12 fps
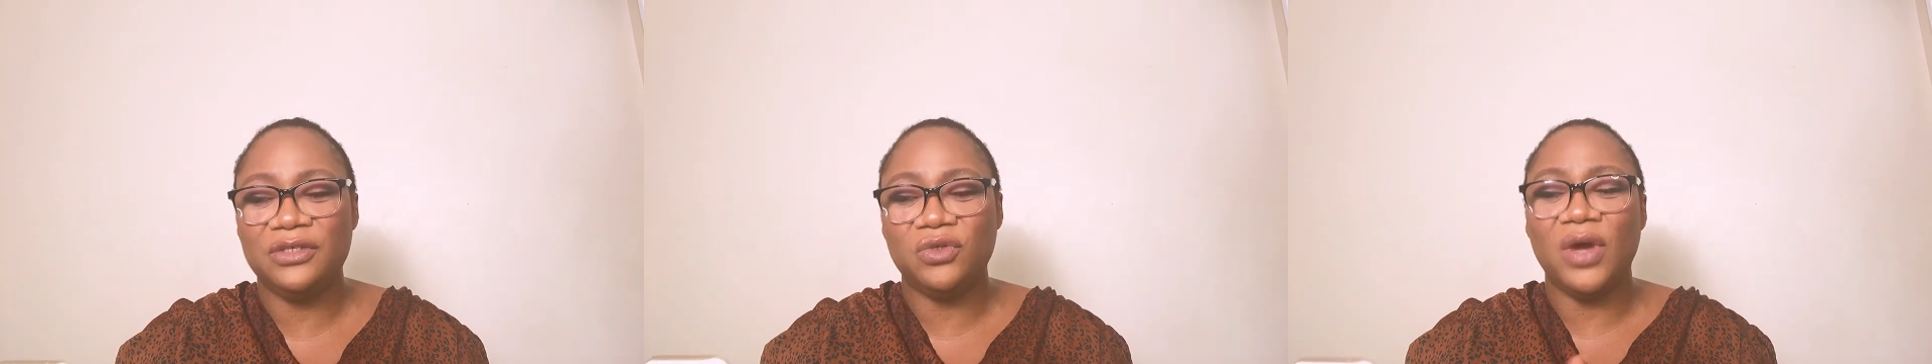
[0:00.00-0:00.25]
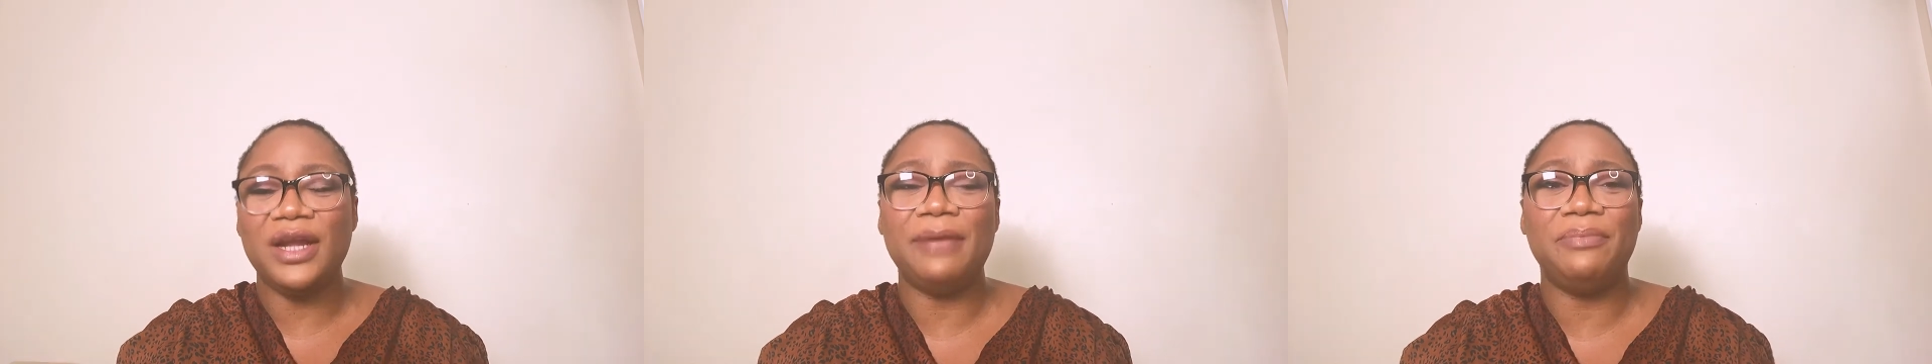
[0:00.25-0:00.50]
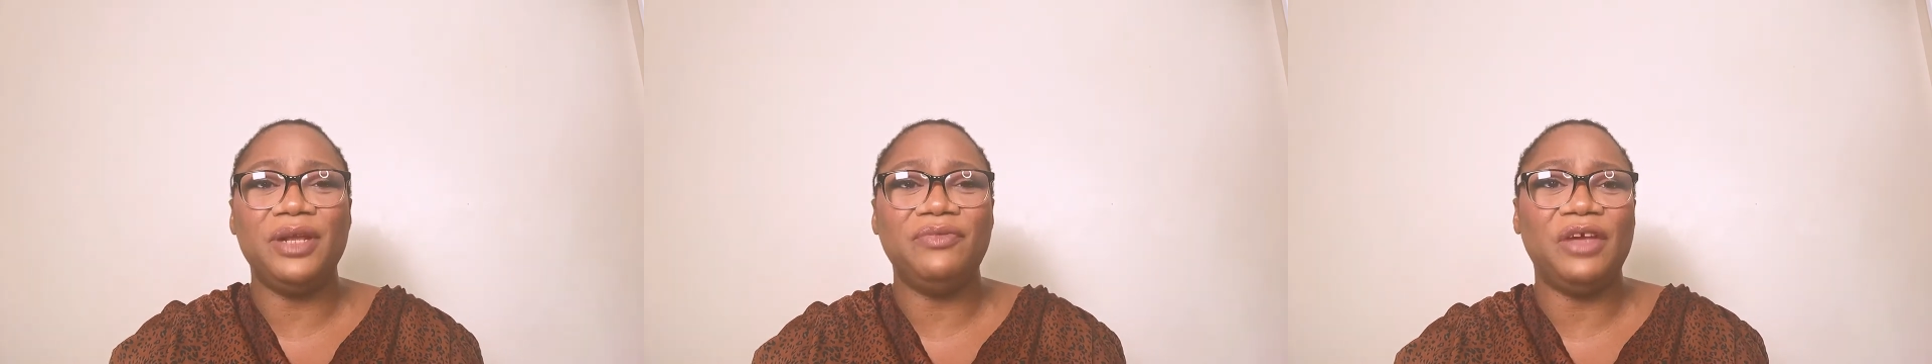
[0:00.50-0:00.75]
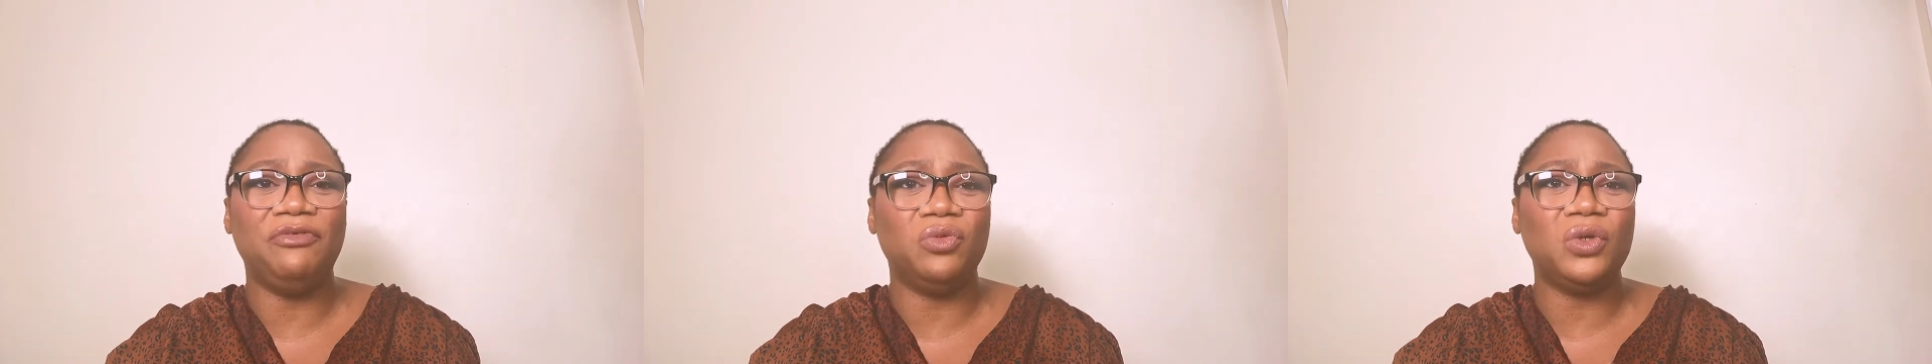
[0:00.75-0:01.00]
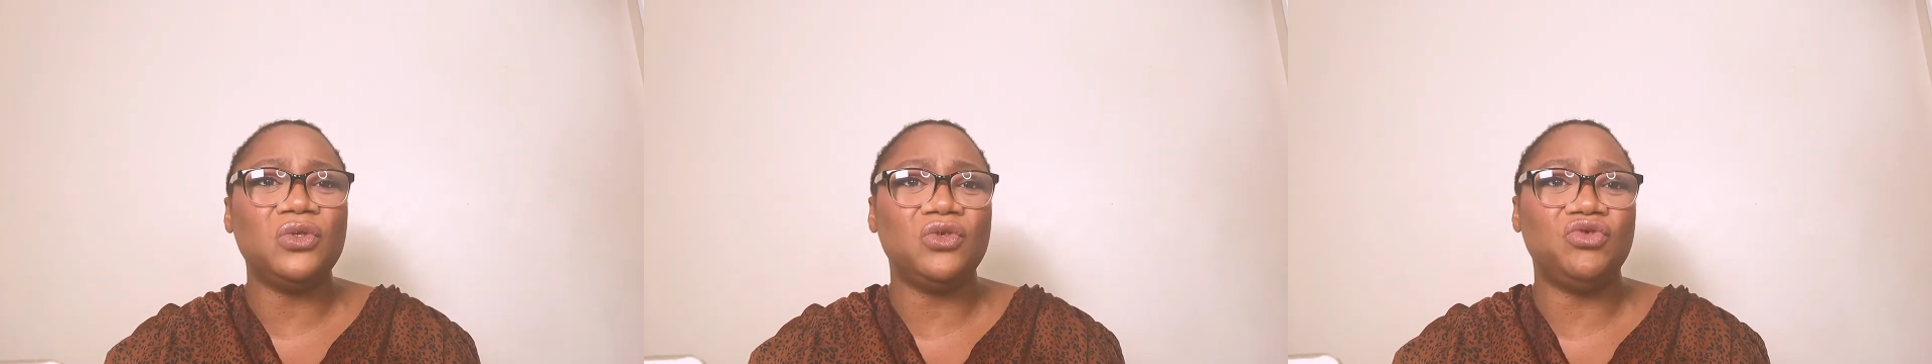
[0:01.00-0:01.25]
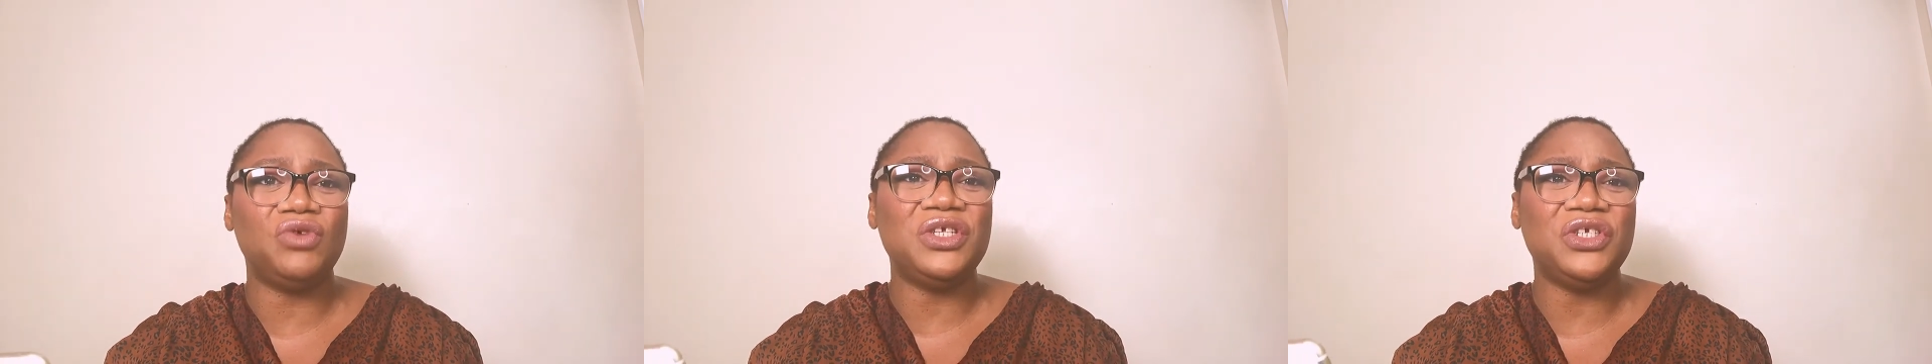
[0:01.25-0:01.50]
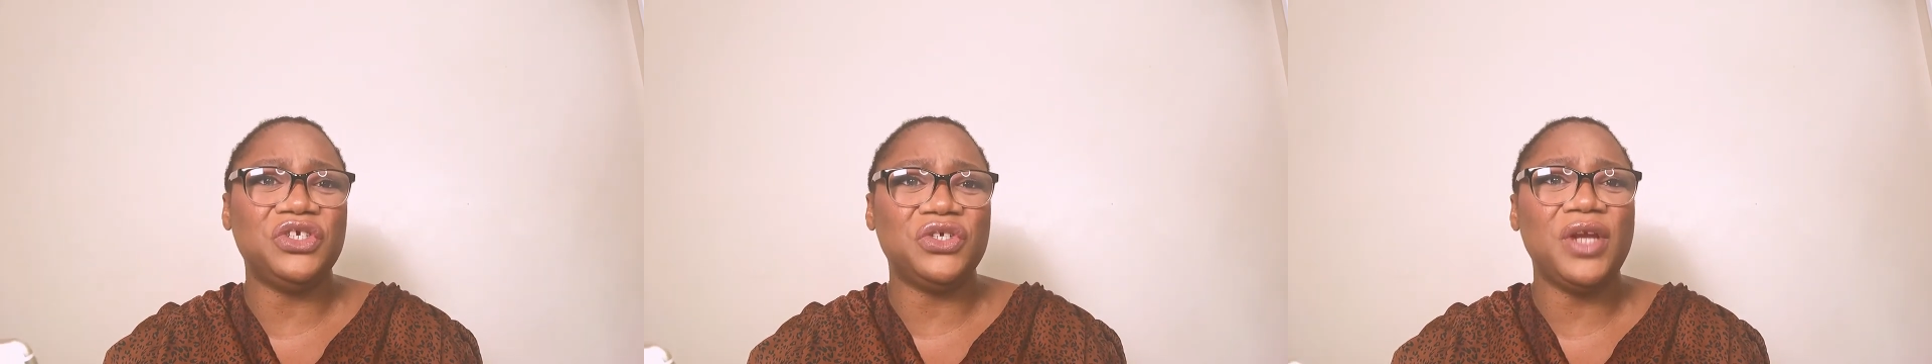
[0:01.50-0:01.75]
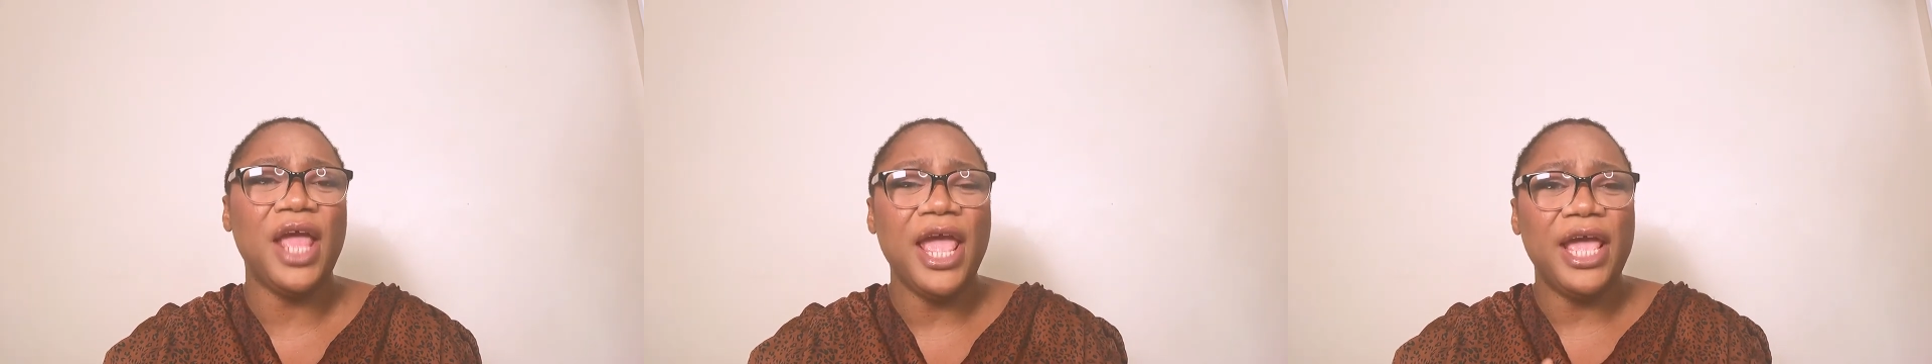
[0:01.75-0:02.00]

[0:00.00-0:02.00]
so and i believe that if you want to transition